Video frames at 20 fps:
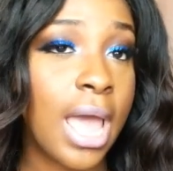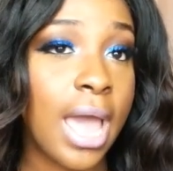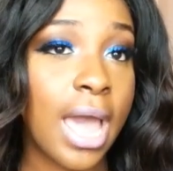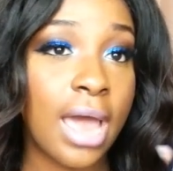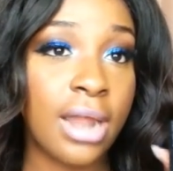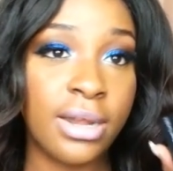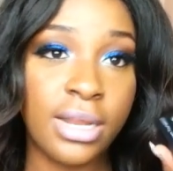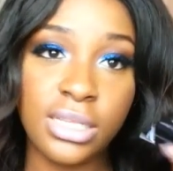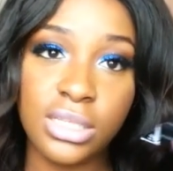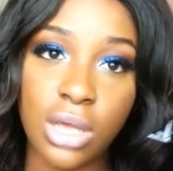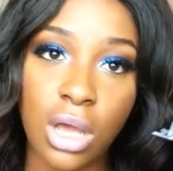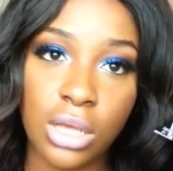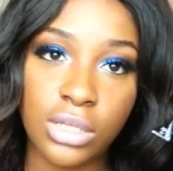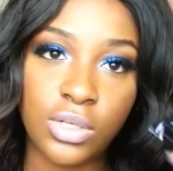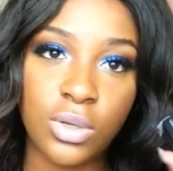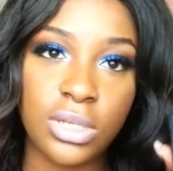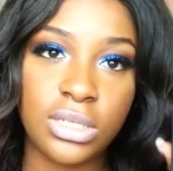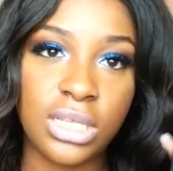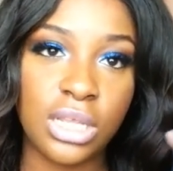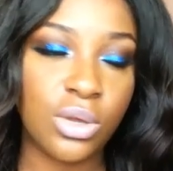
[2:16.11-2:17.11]
and this
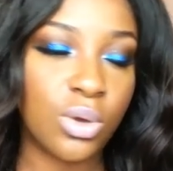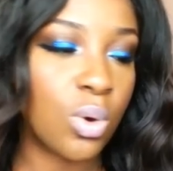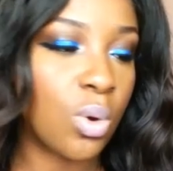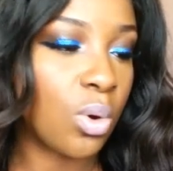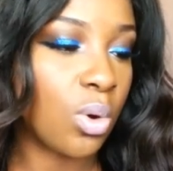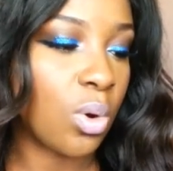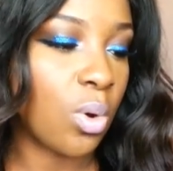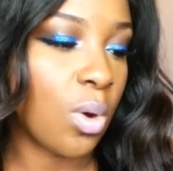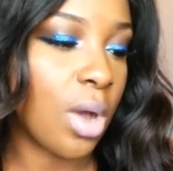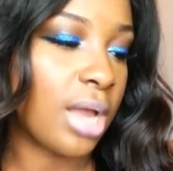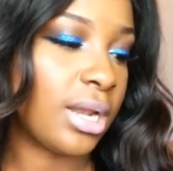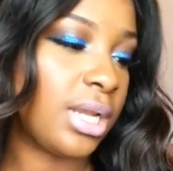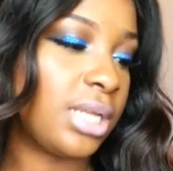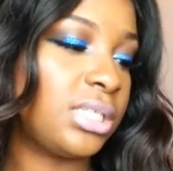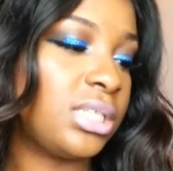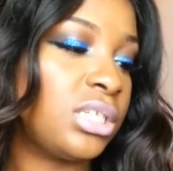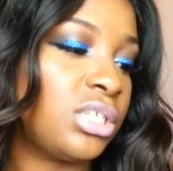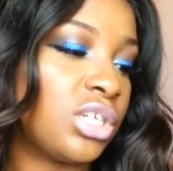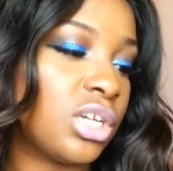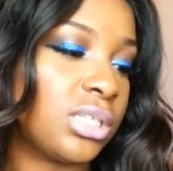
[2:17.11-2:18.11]
also is in Coco, and
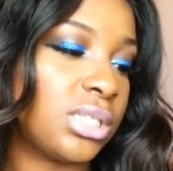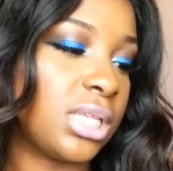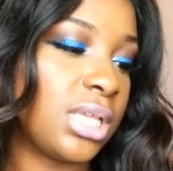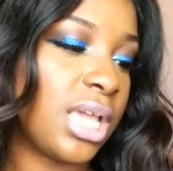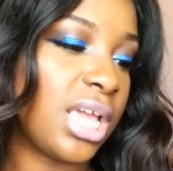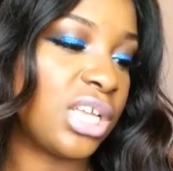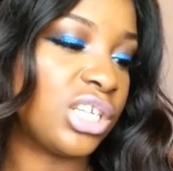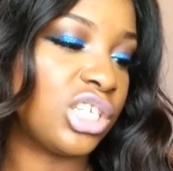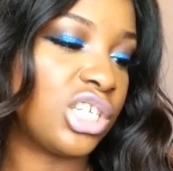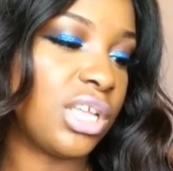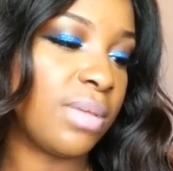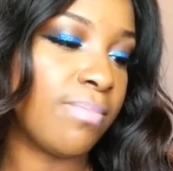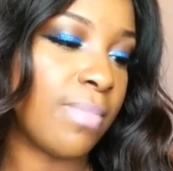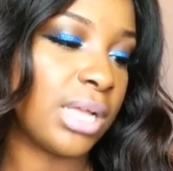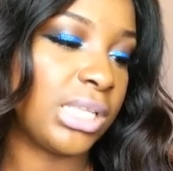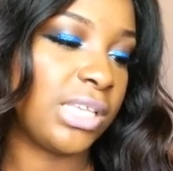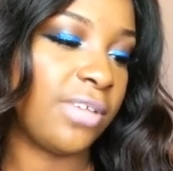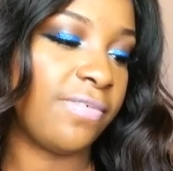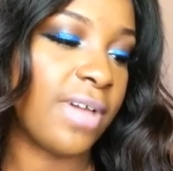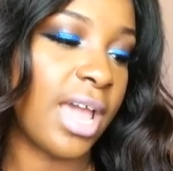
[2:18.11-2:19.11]
this is just the HD
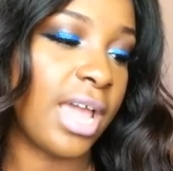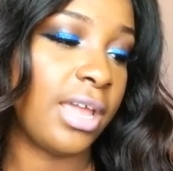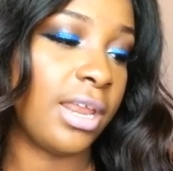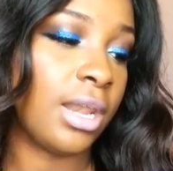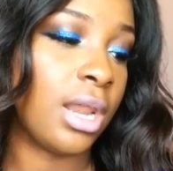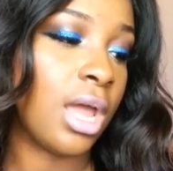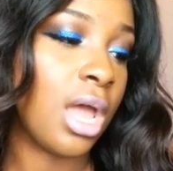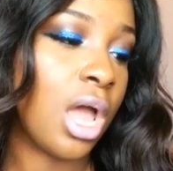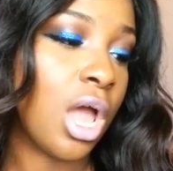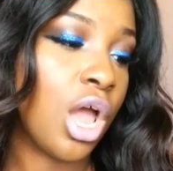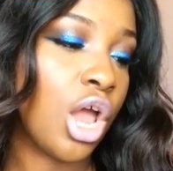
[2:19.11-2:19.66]
Mattifying